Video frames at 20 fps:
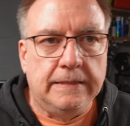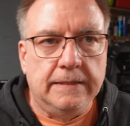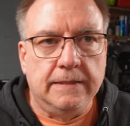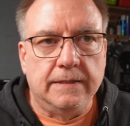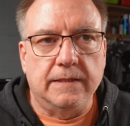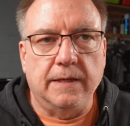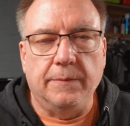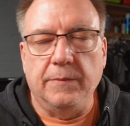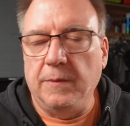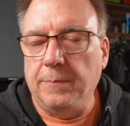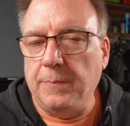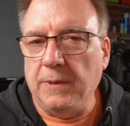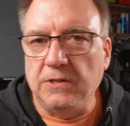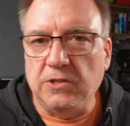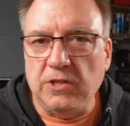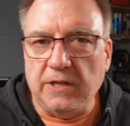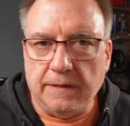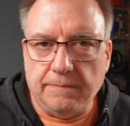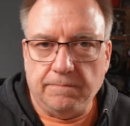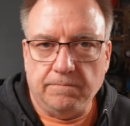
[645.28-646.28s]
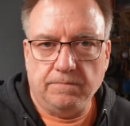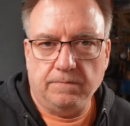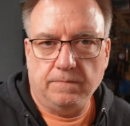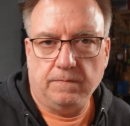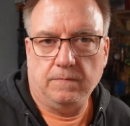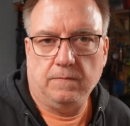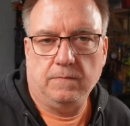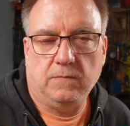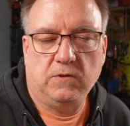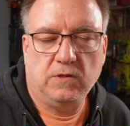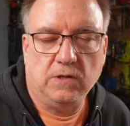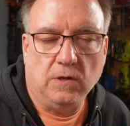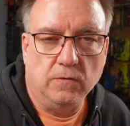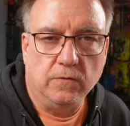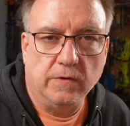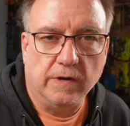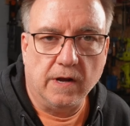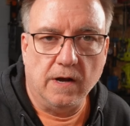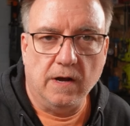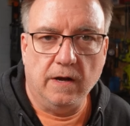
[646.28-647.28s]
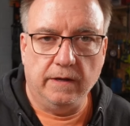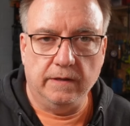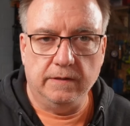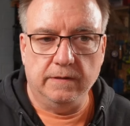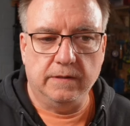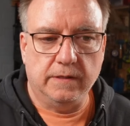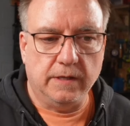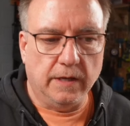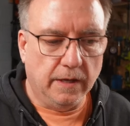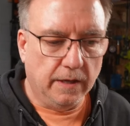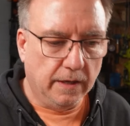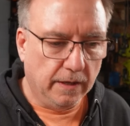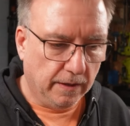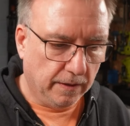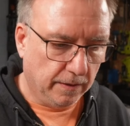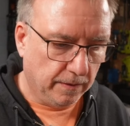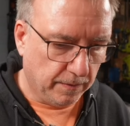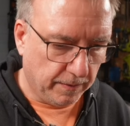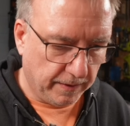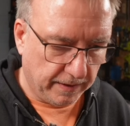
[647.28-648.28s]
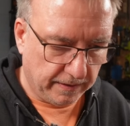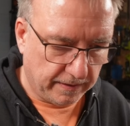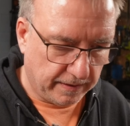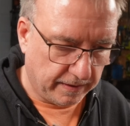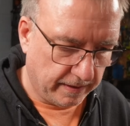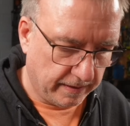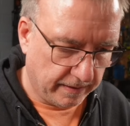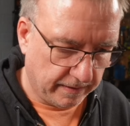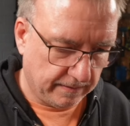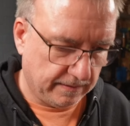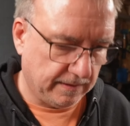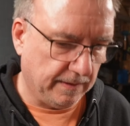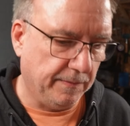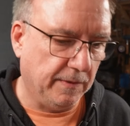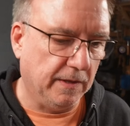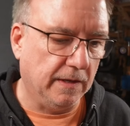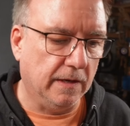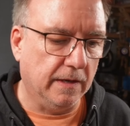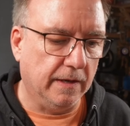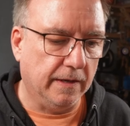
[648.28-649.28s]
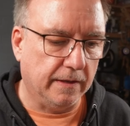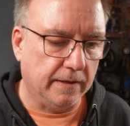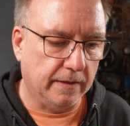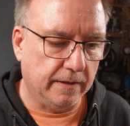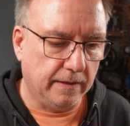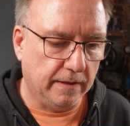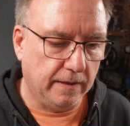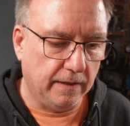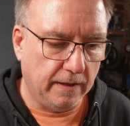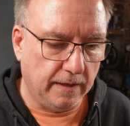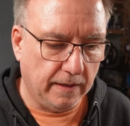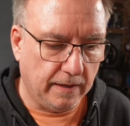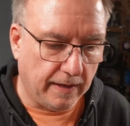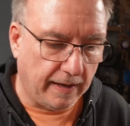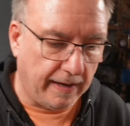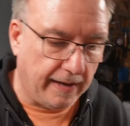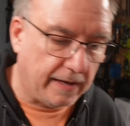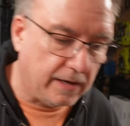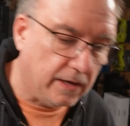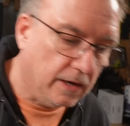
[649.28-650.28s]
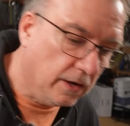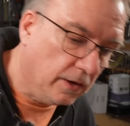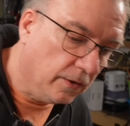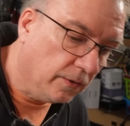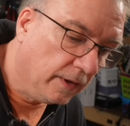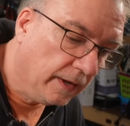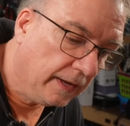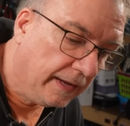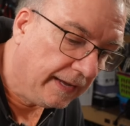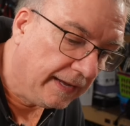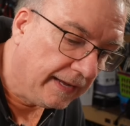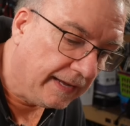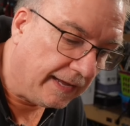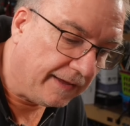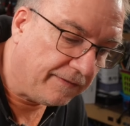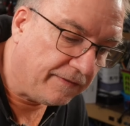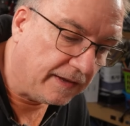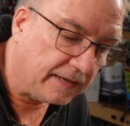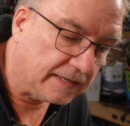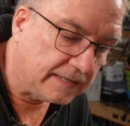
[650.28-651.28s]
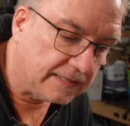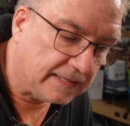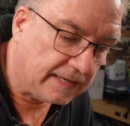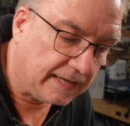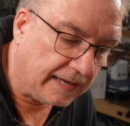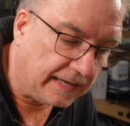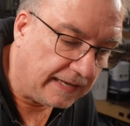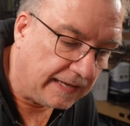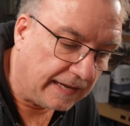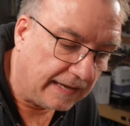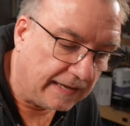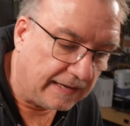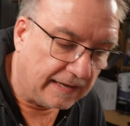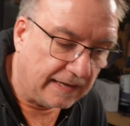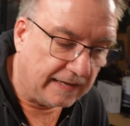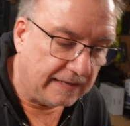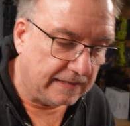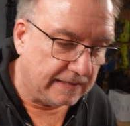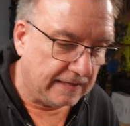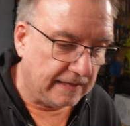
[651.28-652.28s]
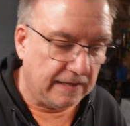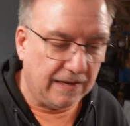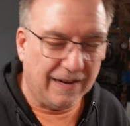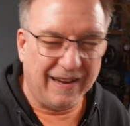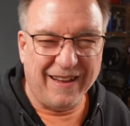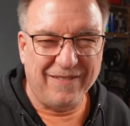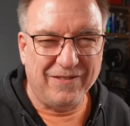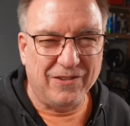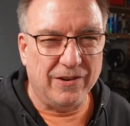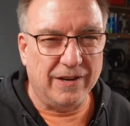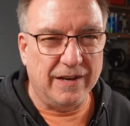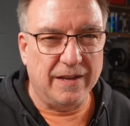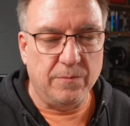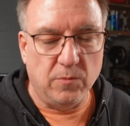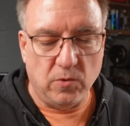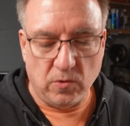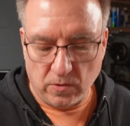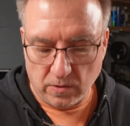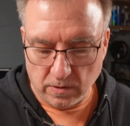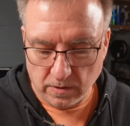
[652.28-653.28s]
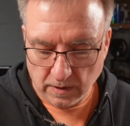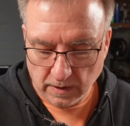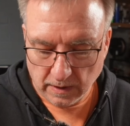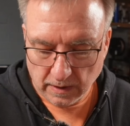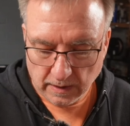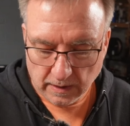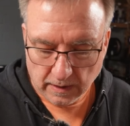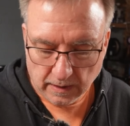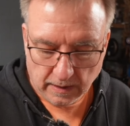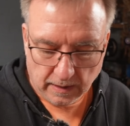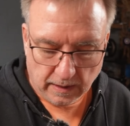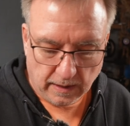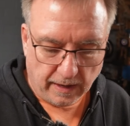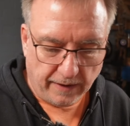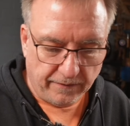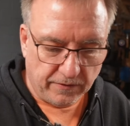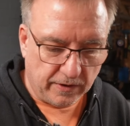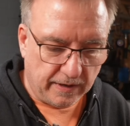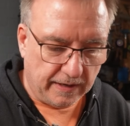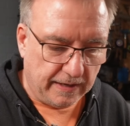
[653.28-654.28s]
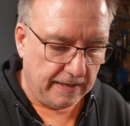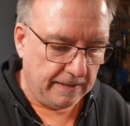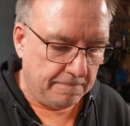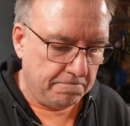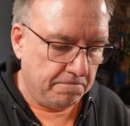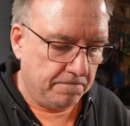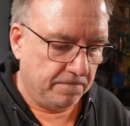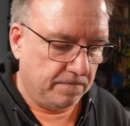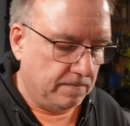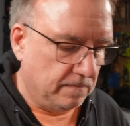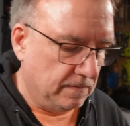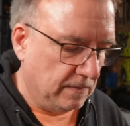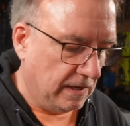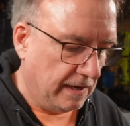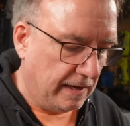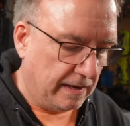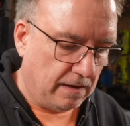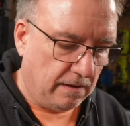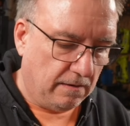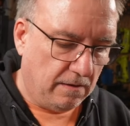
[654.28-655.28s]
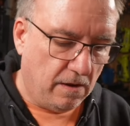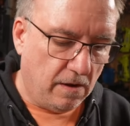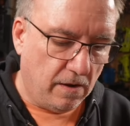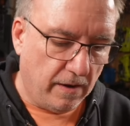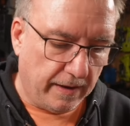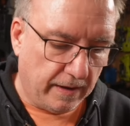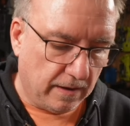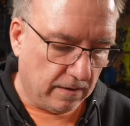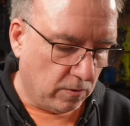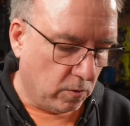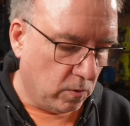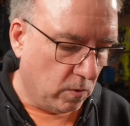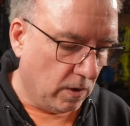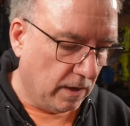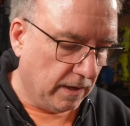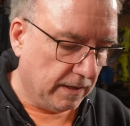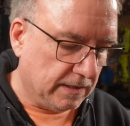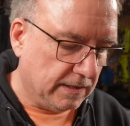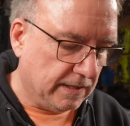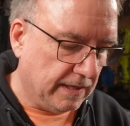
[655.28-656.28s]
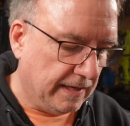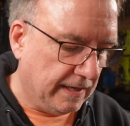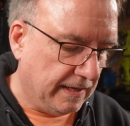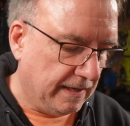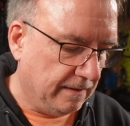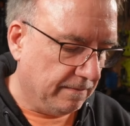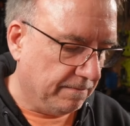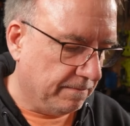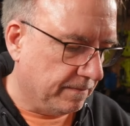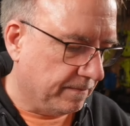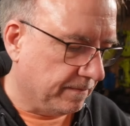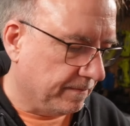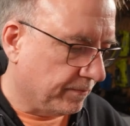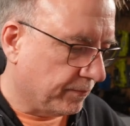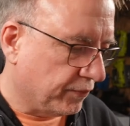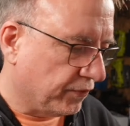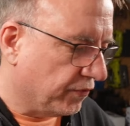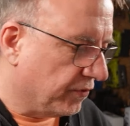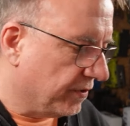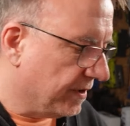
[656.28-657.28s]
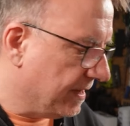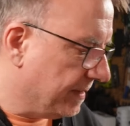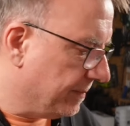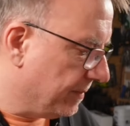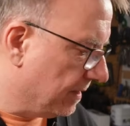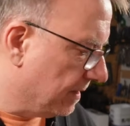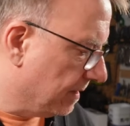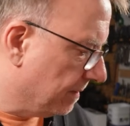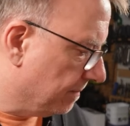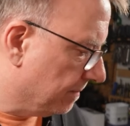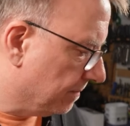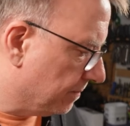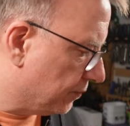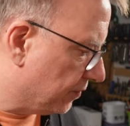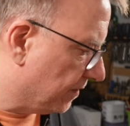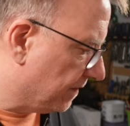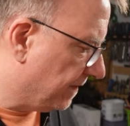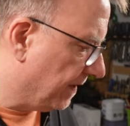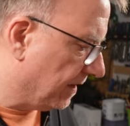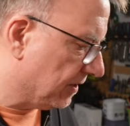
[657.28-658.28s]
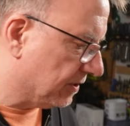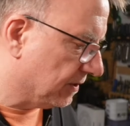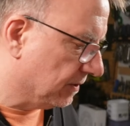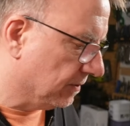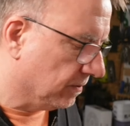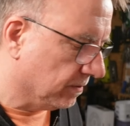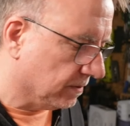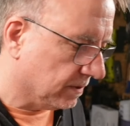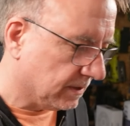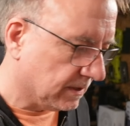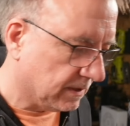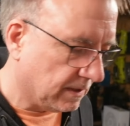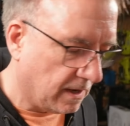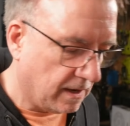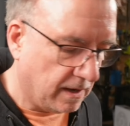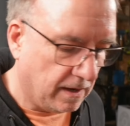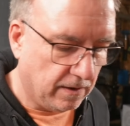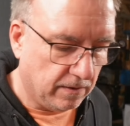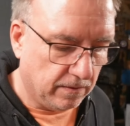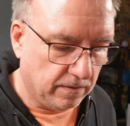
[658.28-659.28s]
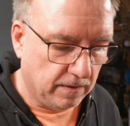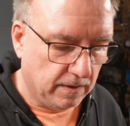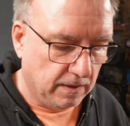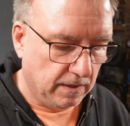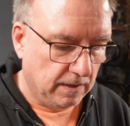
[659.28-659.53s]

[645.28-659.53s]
some of the budget soldering irons with something like the Hakko FX888D. I haven't got any more. I haven't got any like high quality premium professional style